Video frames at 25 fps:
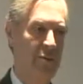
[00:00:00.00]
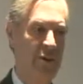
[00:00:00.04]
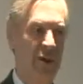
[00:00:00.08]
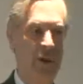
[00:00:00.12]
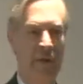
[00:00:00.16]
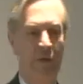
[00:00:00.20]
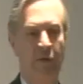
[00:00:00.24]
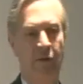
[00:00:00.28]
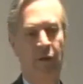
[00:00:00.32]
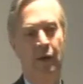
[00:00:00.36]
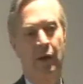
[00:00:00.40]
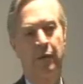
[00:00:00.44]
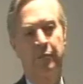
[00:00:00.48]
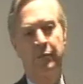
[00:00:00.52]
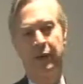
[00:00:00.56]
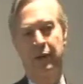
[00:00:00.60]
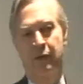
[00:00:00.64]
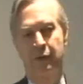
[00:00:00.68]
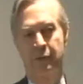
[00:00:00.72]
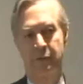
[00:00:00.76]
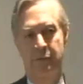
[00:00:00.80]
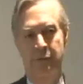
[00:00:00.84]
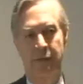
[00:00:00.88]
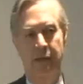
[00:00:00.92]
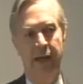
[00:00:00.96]
Well, no, I
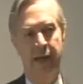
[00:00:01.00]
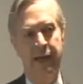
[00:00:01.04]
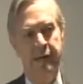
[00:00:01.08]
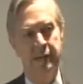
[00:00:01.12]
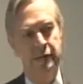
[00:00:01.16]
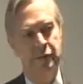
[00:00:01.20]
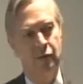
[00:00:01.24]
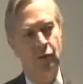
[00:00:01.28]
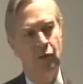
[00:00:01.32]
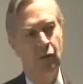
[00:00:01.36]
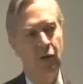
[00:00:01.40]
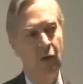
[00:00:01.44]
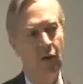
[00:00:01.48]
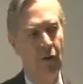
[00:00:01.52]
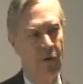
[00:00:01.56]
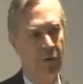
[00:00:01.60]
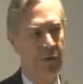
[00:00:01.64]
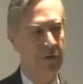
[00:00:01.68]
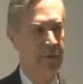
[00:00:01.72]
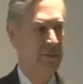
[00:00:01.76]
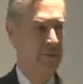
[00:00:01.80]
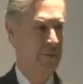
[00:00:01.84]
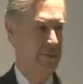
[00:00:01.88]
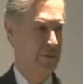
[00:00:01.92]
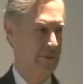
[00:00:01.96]
mean, yes or
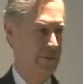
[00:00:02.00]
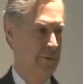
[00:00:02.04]
no?